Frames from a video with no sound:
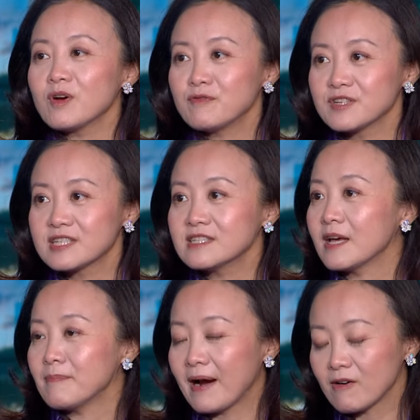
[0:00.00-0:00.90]
efficient
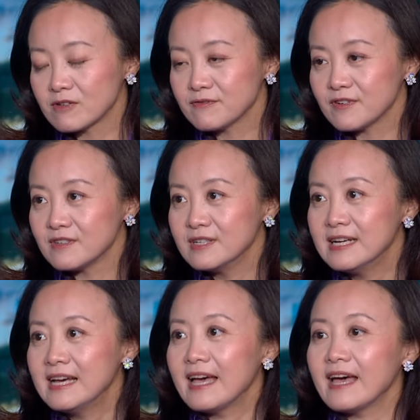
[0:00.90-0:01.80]
and powerful.
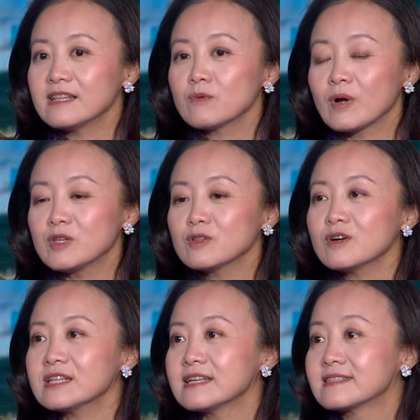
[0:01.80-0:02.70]
And when you
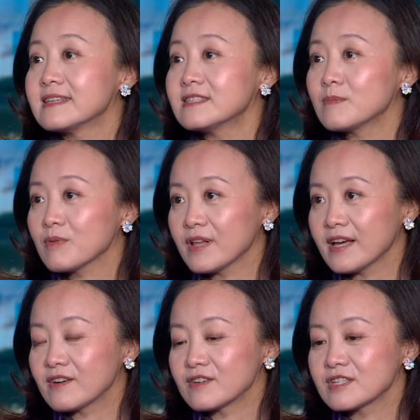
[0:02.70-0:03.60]
look at the existing
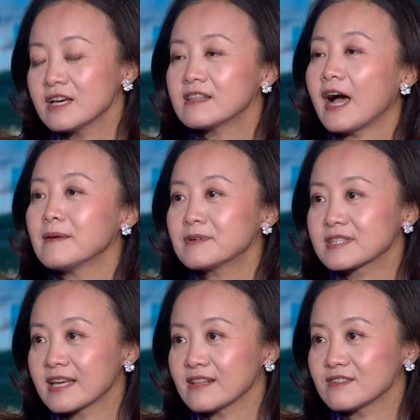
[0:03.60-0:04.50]
players, the
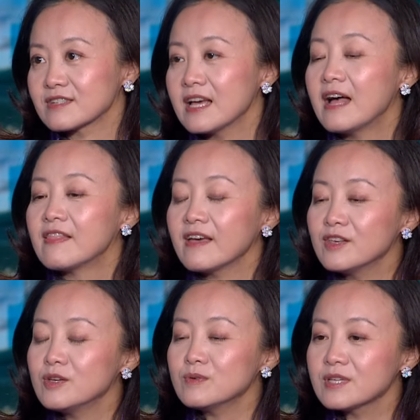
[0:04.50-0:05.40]
hyperscalers, they're
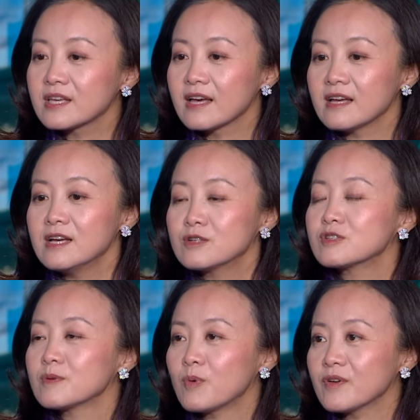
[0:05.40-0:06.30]
using it to
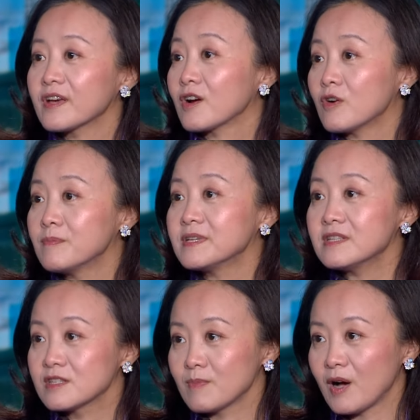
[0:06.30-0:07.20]
support their current
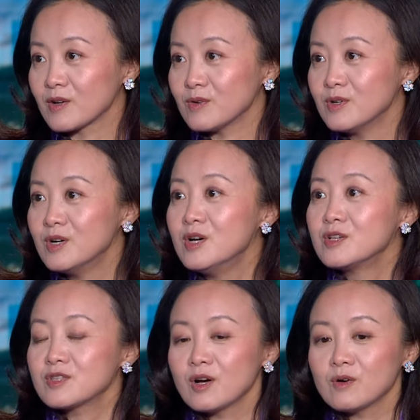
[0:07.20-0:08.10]
business model.
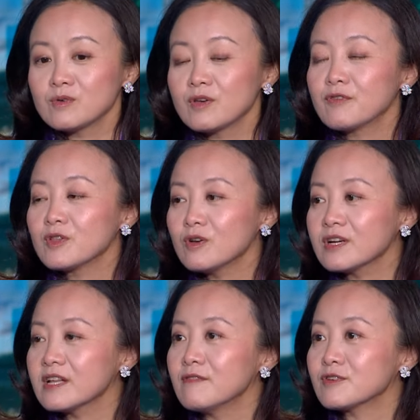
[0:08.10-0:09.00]
So if you look
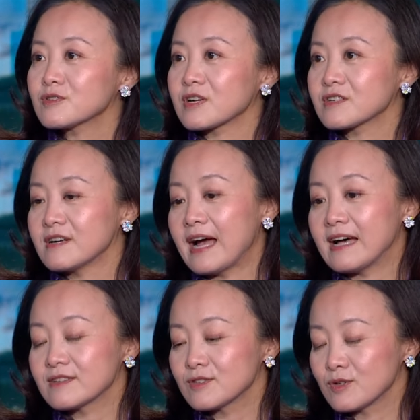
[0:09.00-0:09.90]
at infrastructure
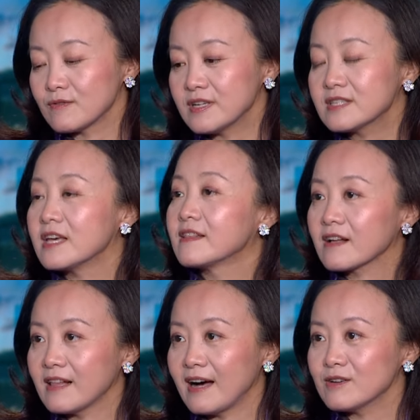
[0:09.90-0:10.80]
as a service in the
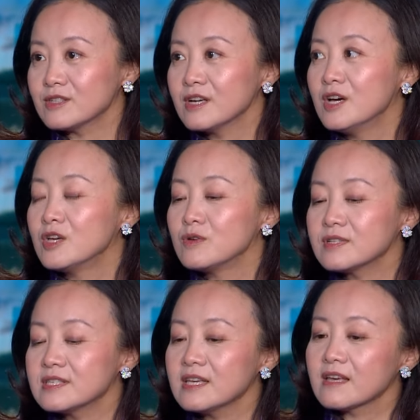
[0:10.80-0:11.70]
cloud, you're
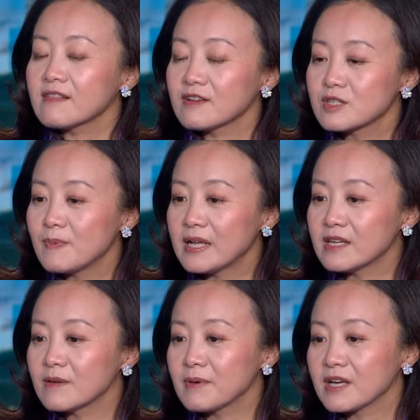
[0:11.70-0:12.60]
seeing they're
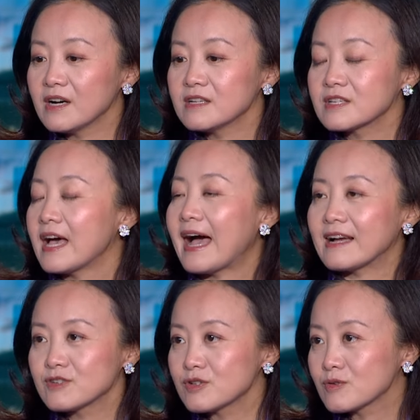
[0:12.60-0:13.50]
spending because
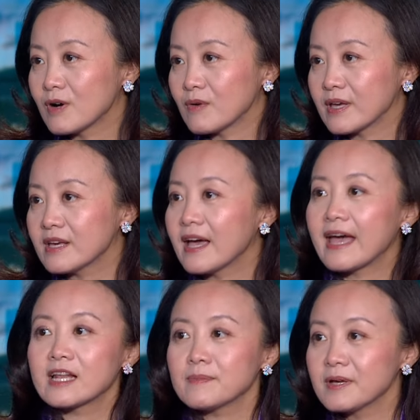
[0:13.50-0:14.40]
Azure is growing,
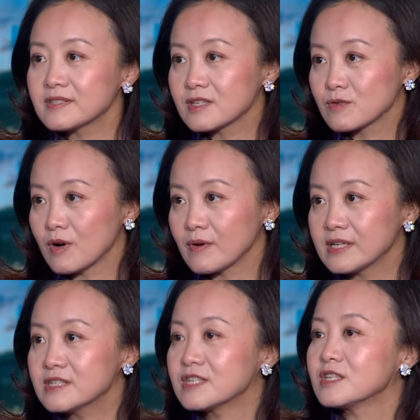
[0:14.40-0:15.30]
AWS is growing,
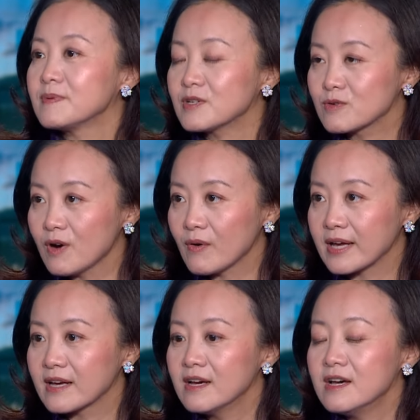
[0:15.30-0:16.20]
GCP is
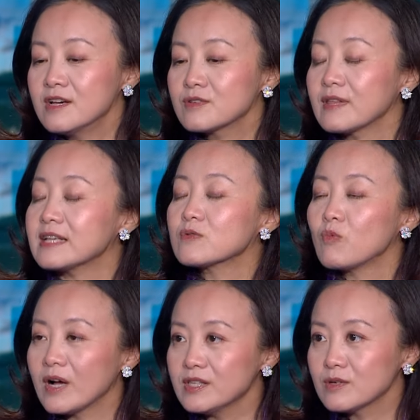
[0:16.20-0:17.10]
growing. So that's
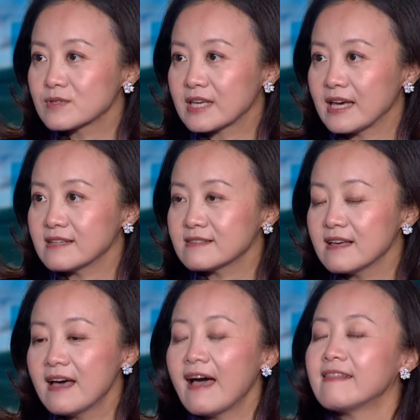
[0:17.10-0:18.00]
one use case.
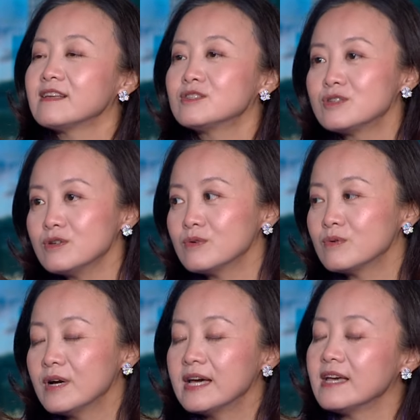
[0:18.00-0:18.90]
And then two,
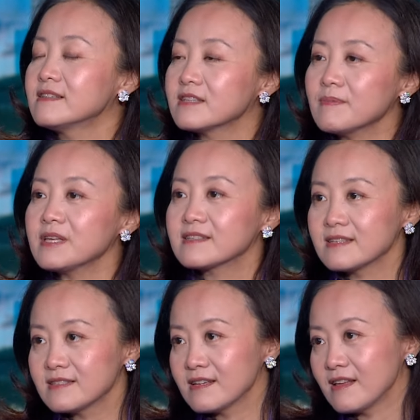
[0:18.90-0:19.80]
in some of the
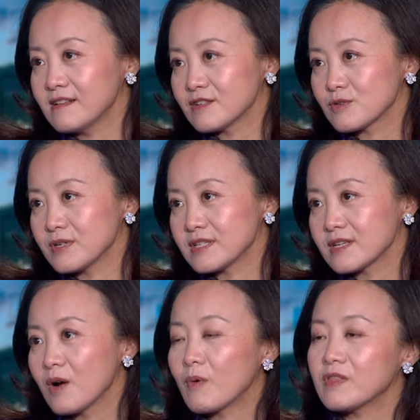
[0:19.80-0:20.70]
existing industries,
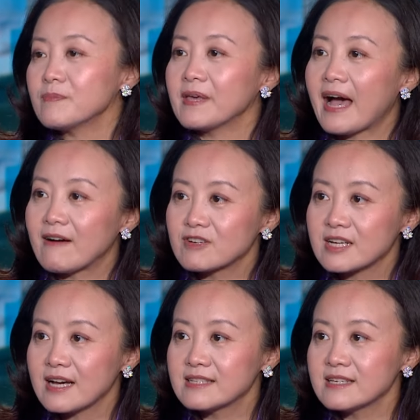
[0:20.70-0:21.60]
whether it be
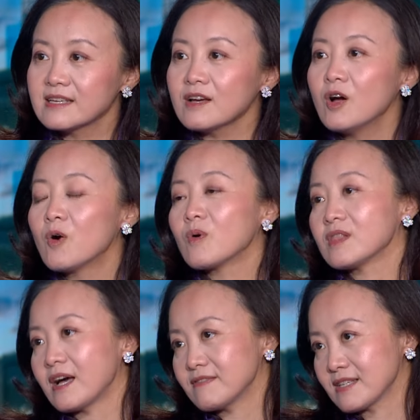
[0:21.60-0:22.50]
advertising or
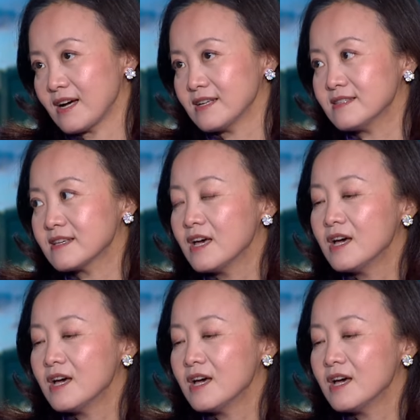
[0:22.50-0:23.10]
life science